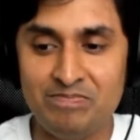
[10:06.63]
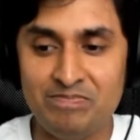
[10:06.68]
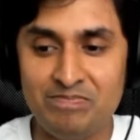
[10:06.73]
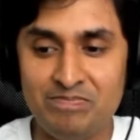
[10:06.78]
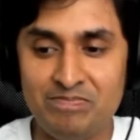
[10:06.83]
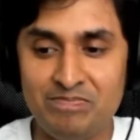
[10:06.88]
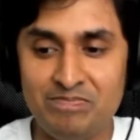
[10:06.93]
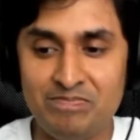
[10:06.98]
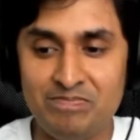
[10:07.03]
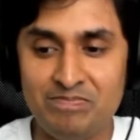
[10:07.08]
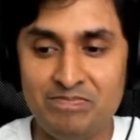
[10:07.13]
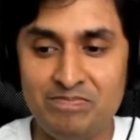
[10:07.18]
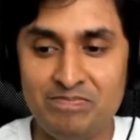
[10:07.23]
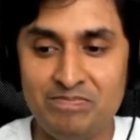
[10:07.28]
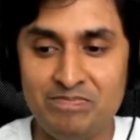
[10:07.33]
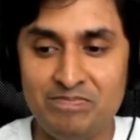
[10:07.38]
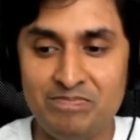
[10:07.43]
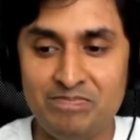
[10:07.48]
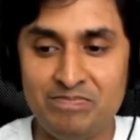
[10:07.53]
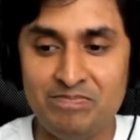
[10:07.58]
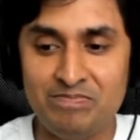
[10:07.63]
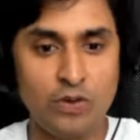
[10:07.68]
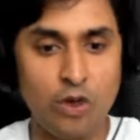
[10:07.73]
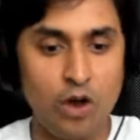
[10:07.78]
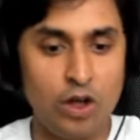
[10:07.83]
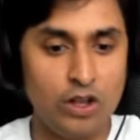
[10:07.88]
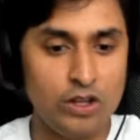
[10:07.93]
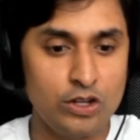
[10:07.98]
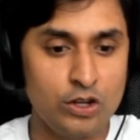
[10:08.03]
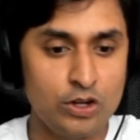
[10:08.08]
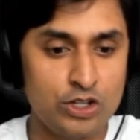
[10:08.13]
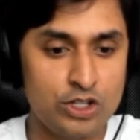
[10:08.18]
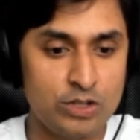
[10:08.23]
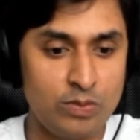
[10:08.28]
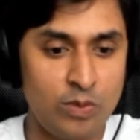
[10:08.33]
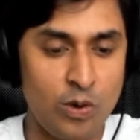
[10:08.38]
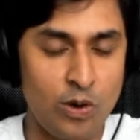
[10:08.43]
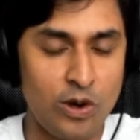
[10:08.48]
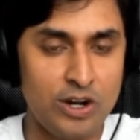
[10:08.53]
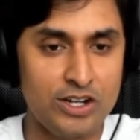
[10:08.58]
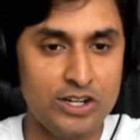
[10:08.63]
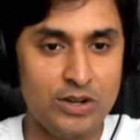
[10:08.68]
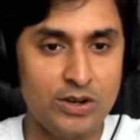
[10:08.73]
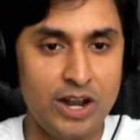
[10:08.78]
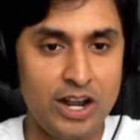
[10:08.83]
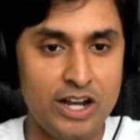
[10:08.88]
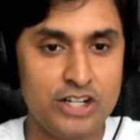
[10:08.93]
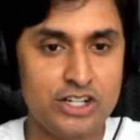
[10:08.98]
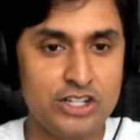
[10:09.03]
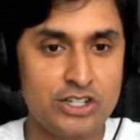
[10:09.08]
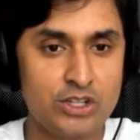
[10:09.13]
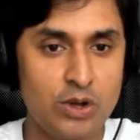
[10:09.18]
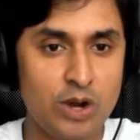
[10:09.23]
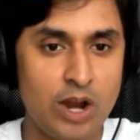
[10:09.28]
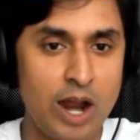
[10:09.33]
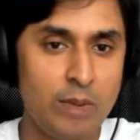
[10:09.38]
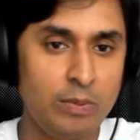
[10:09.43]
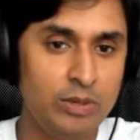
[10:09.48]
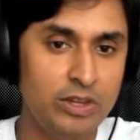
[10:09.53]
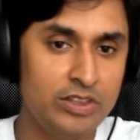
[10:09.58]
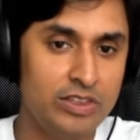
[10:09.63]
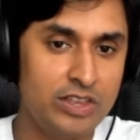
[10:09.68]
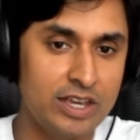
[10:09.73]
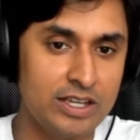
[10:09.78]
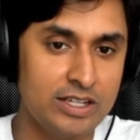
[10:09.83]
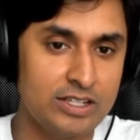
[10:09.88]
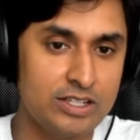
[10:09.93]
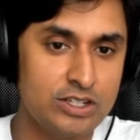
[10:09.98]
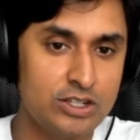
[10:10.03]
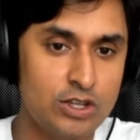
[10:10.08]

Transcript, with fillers: thank you guys very much for all your support and donations. So a couple of things.